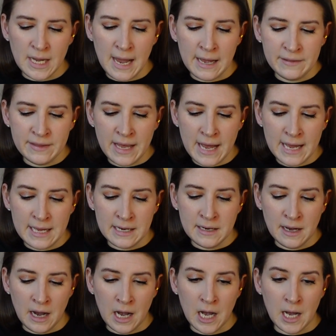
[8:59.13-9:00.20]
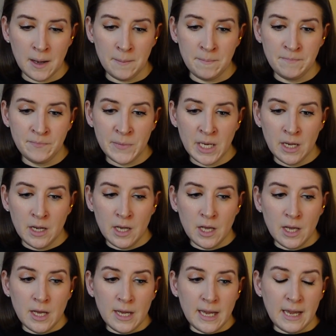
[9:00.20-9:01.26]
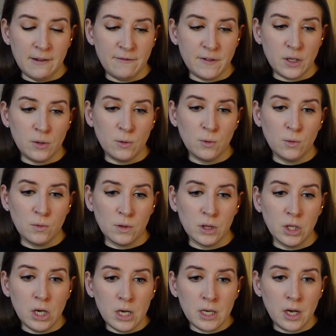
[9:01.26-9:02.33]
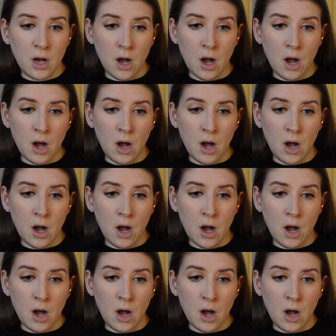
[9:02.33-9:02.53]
And then if you look